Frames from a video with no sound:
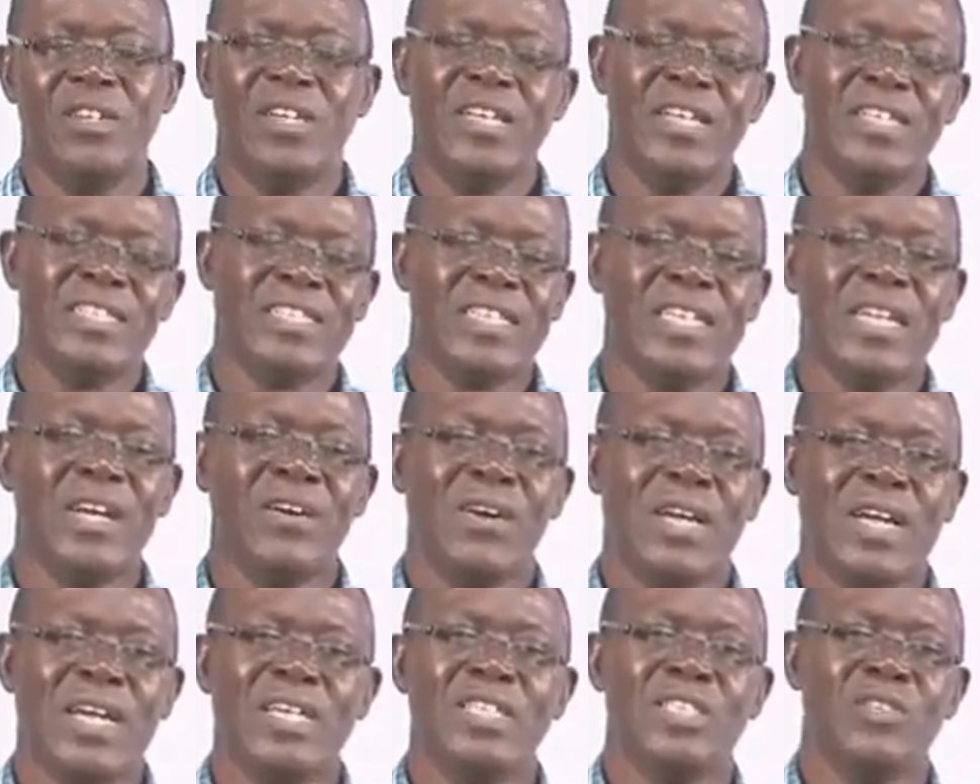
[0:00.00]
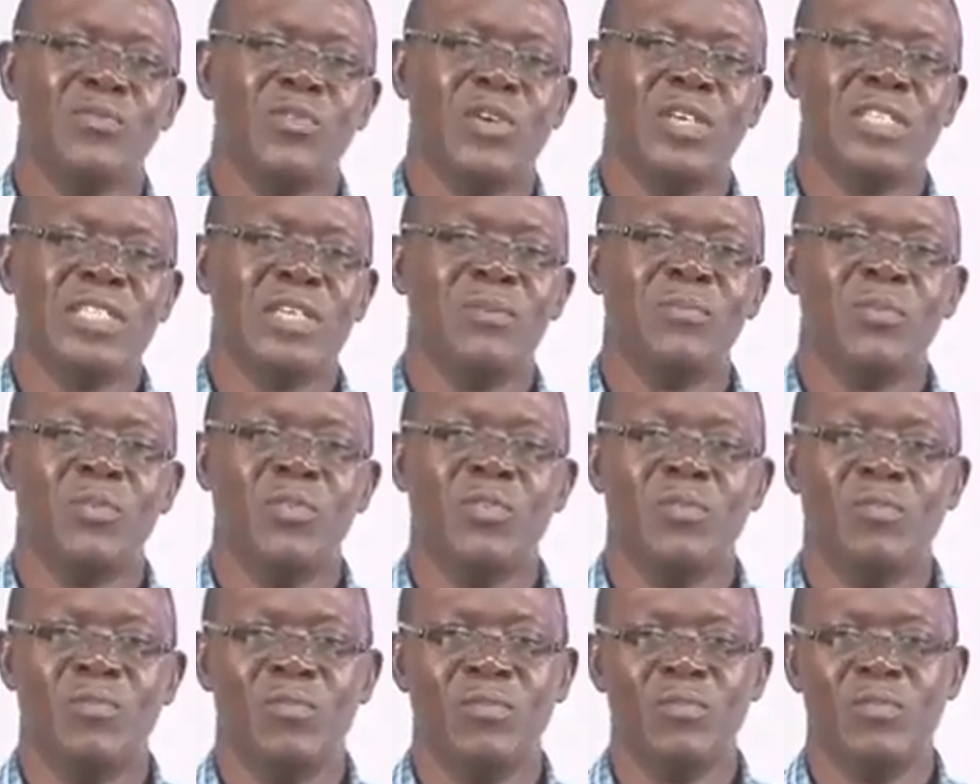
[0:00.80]
Let's take our country, for
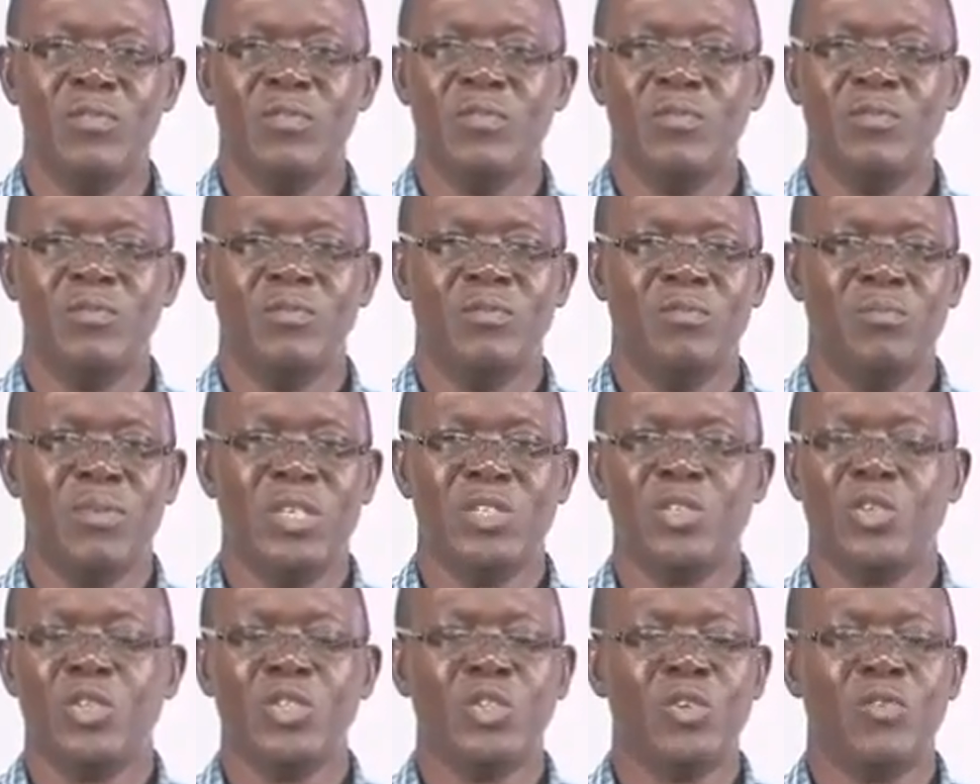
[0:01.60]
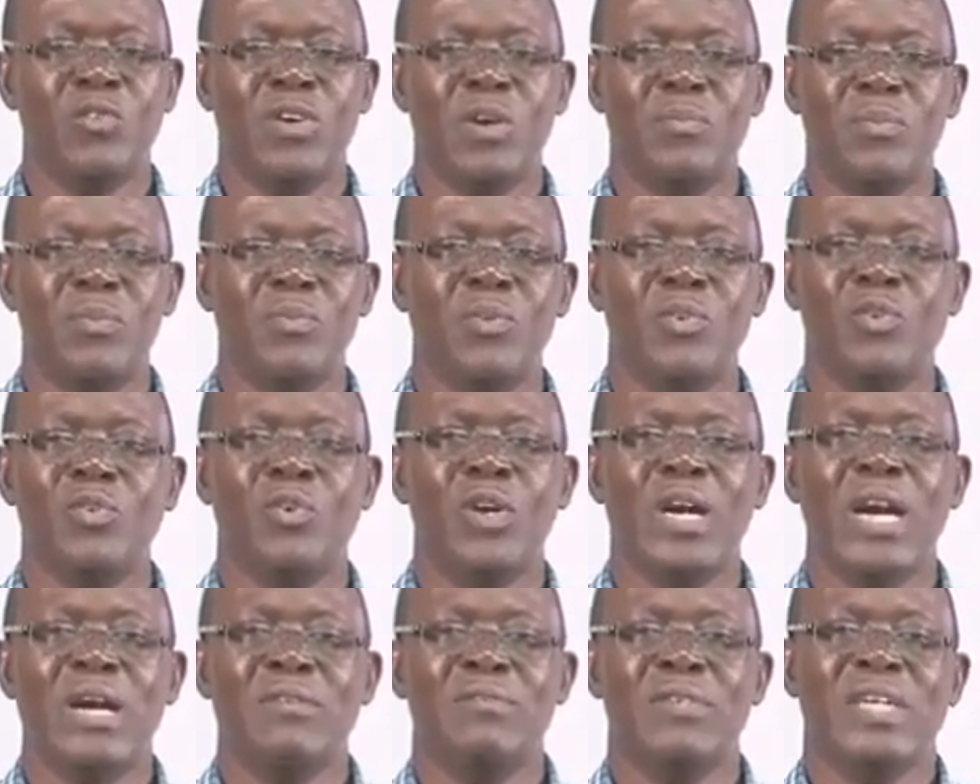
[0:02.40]
example. Majority of our people
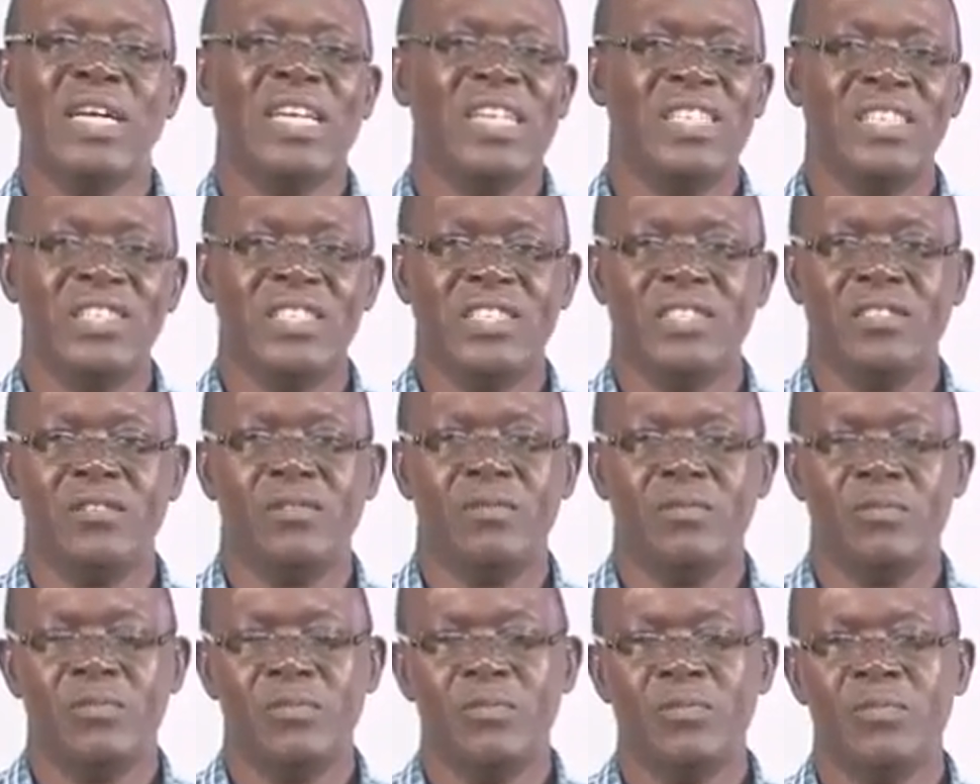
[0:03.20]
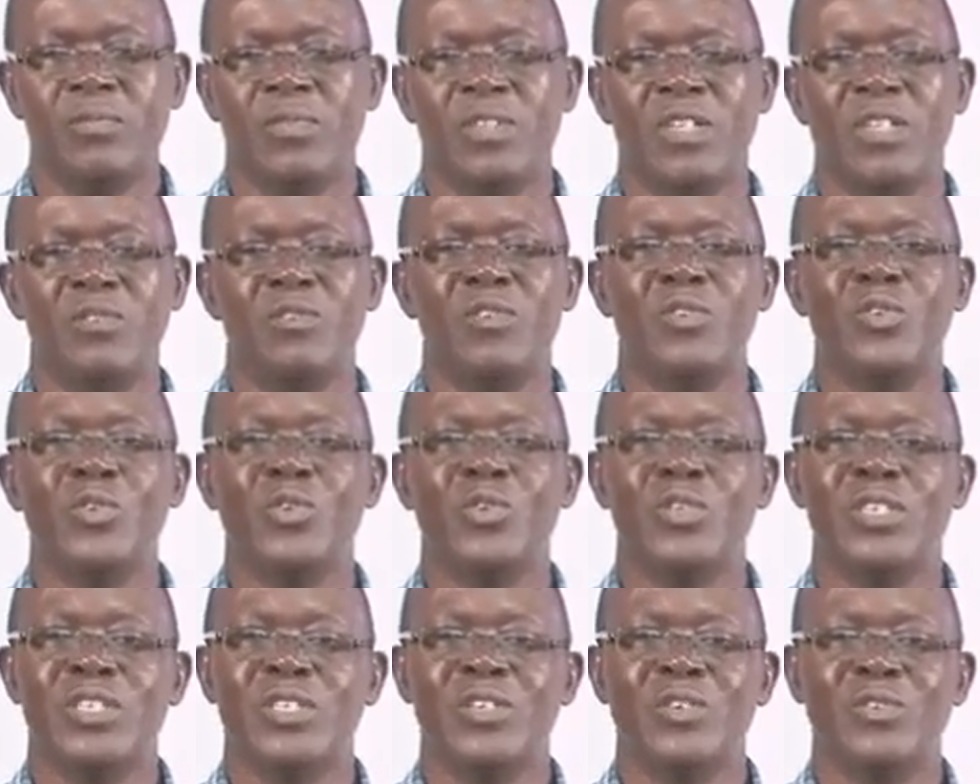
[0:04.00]
don't have knowledge, even
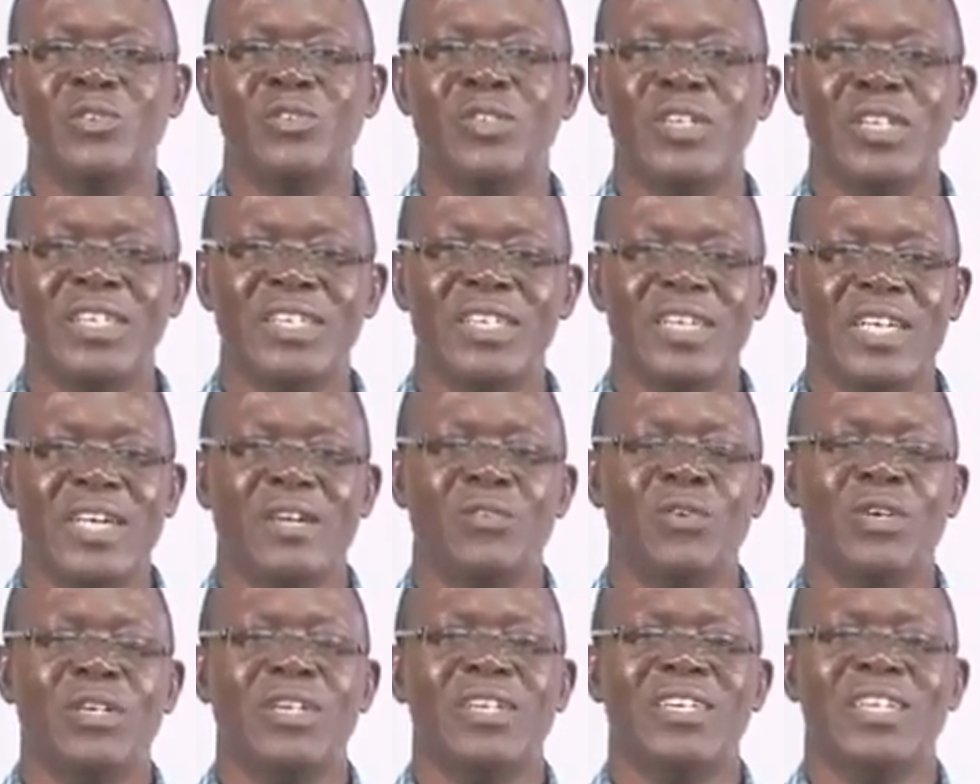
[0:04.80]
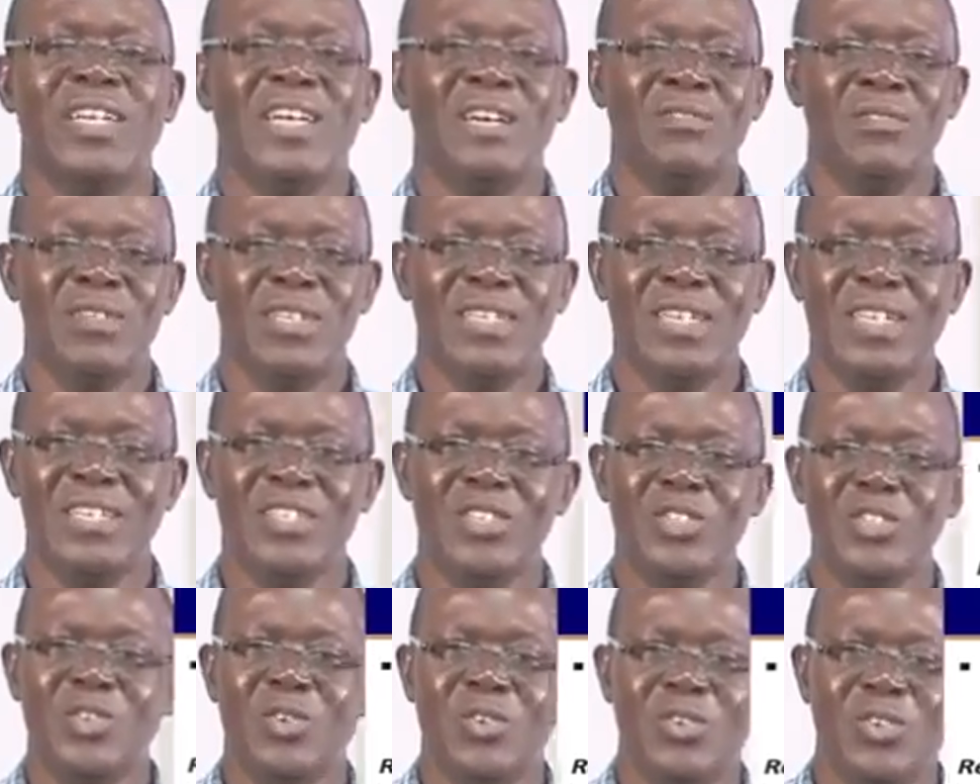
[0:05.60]
though they don't really care whether they have the
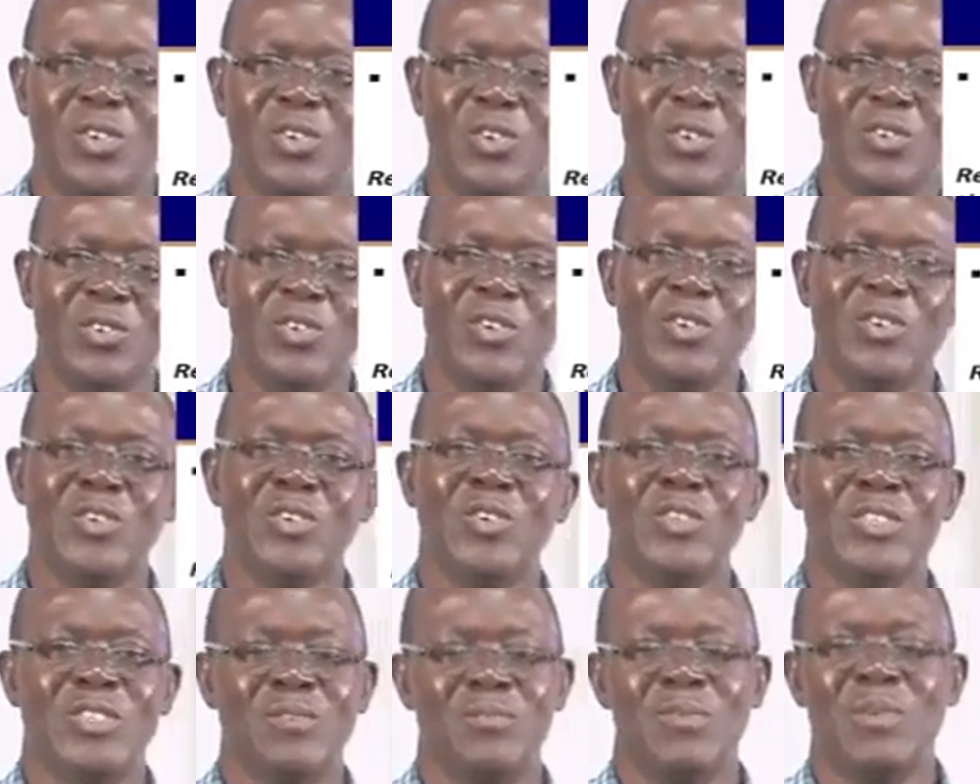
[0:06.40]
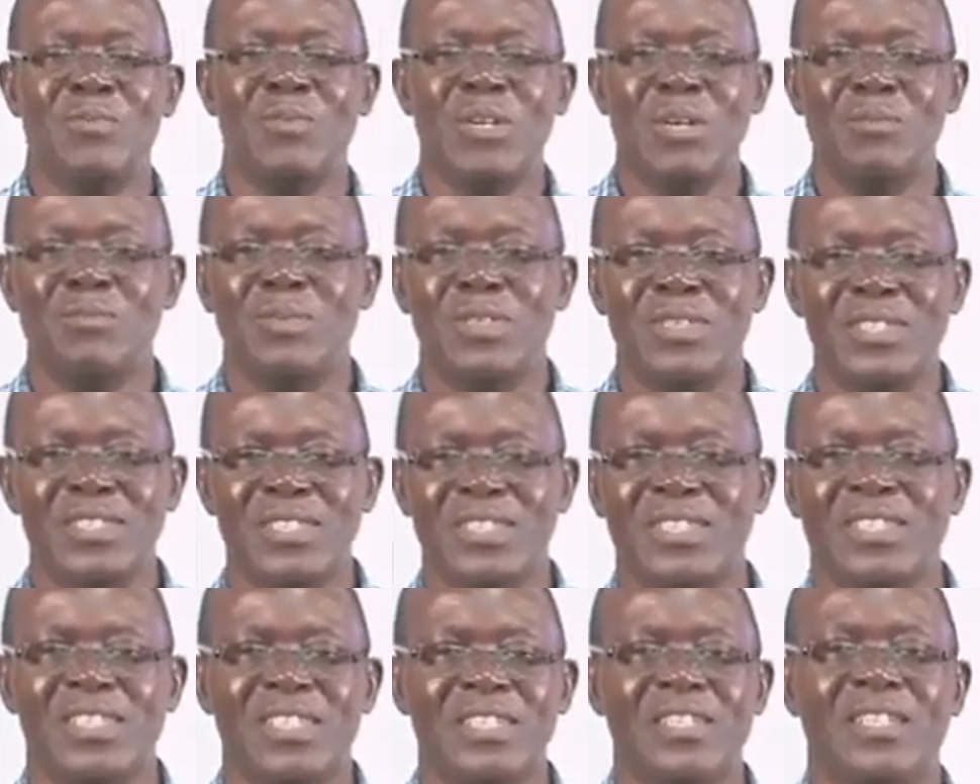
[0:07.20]
knowledge or not. Maybe I'm being
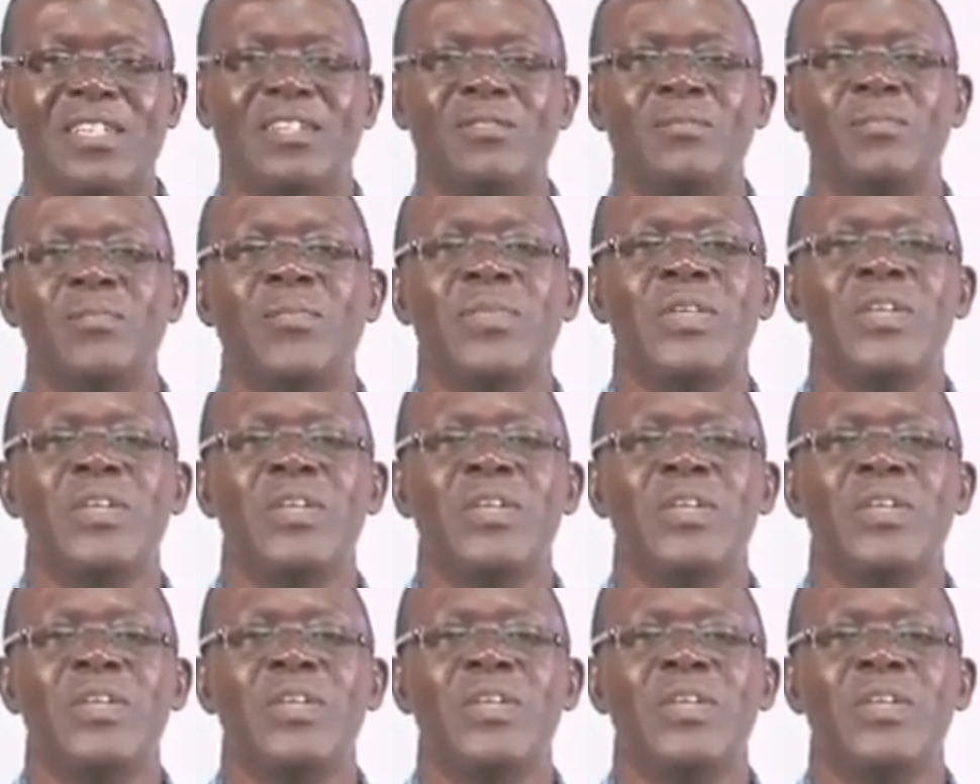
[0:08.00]
cynical.